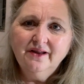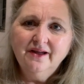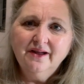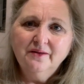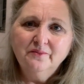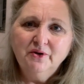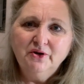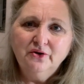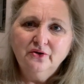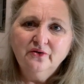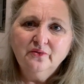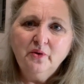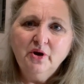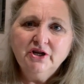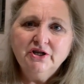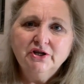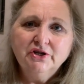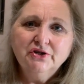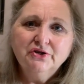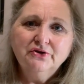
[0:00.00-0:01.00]
I'm a nurse
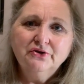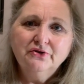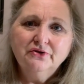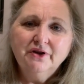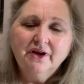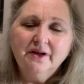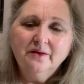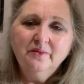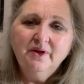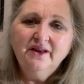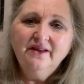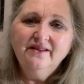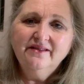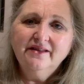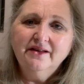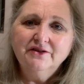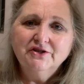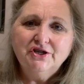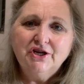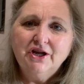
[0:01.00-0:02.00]
practitioner, diabetes
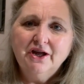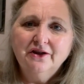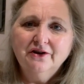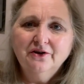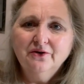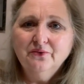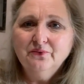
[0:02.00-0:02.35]
educator